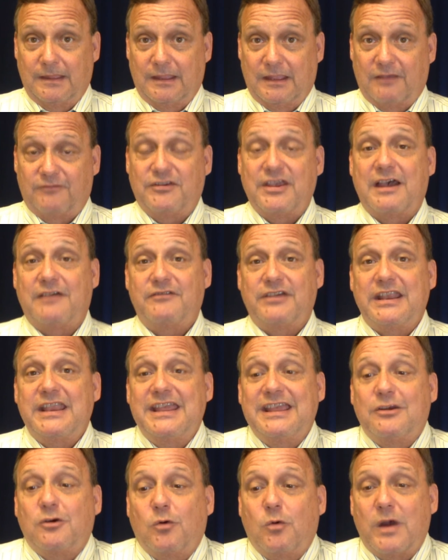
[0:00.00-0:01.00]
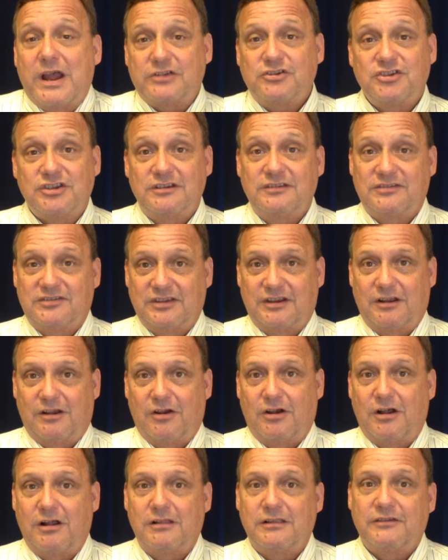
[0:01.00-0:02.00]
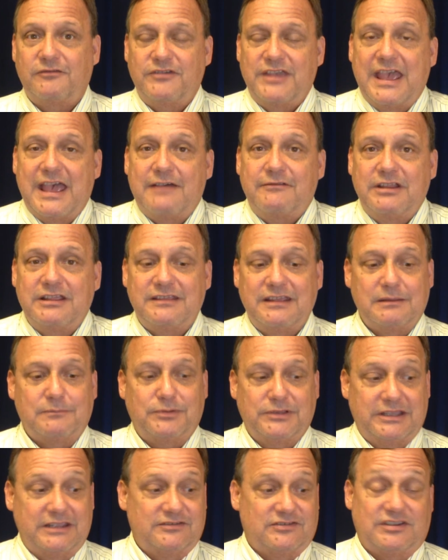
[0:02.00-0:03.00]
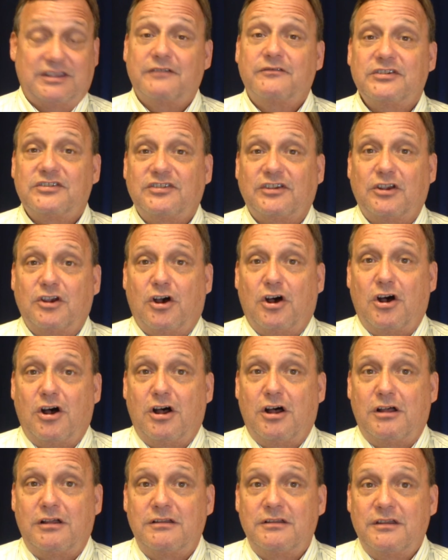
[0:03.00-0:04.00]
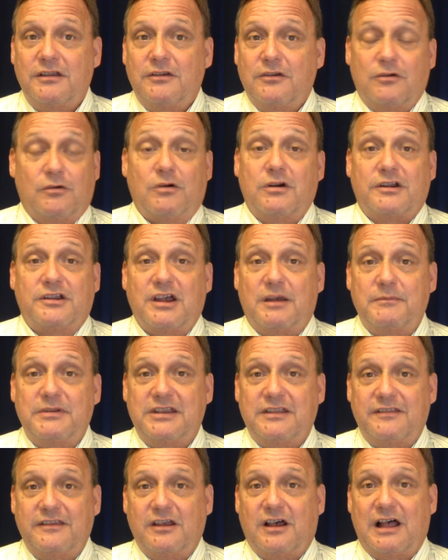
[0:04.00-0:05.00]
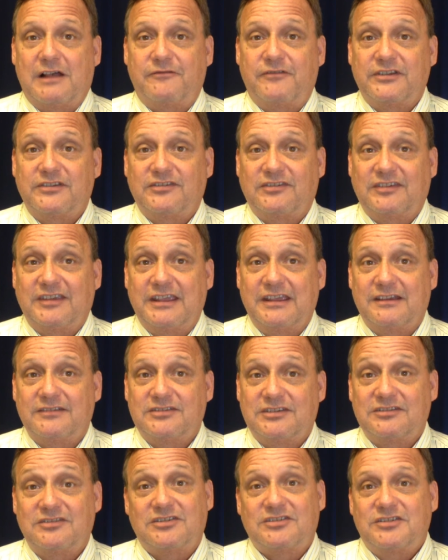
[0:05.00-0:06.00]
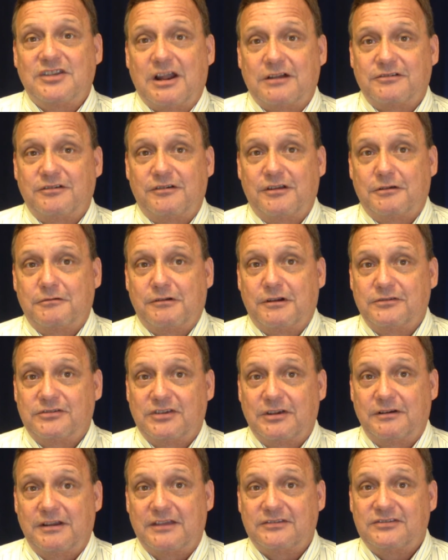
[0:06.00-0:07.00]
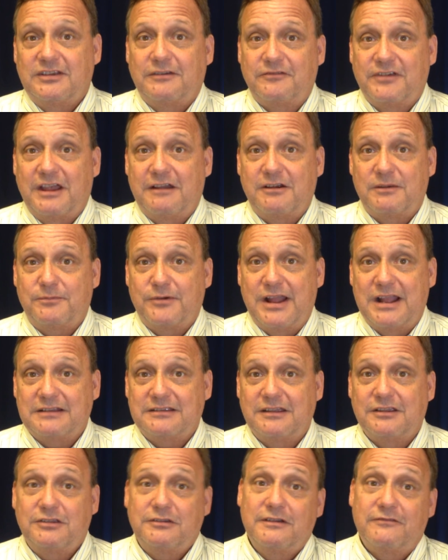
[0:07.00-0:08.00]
If you have any questions at all, if you have anything, please give us a call or come into the office, see us. This is Dr. Del Grosso, SF Chiropractic. You